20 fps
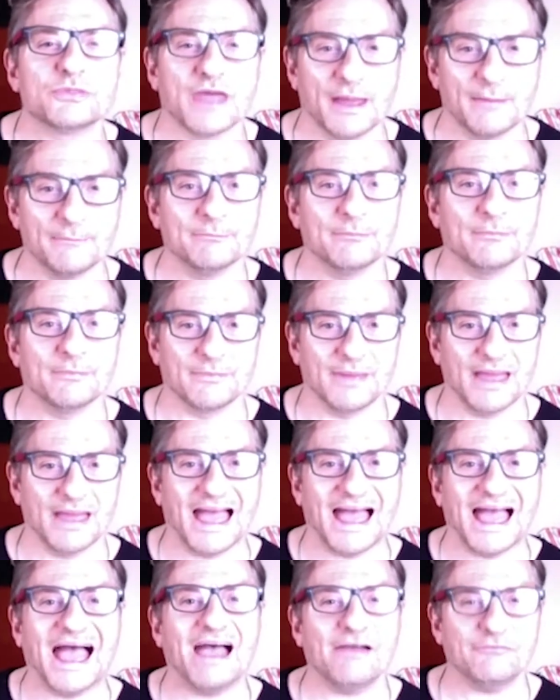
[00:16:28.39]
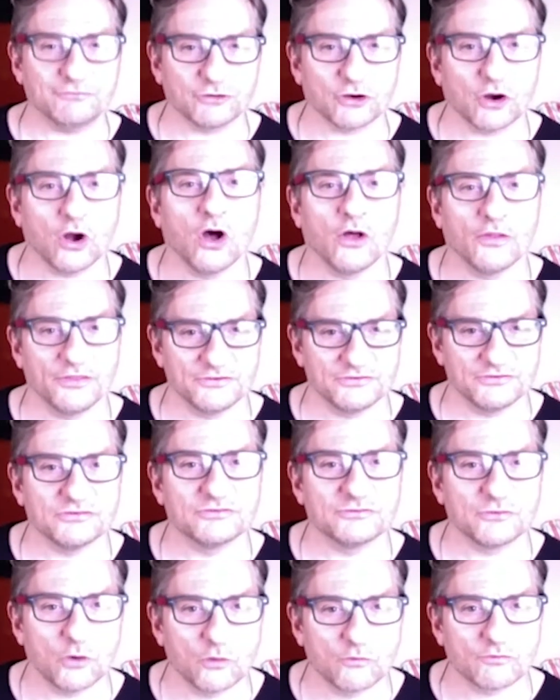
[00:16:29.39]
them after all this
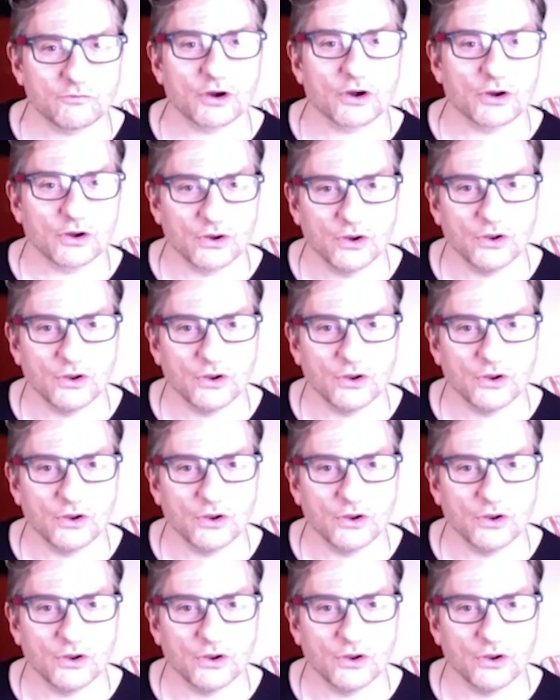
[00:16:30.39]
is over?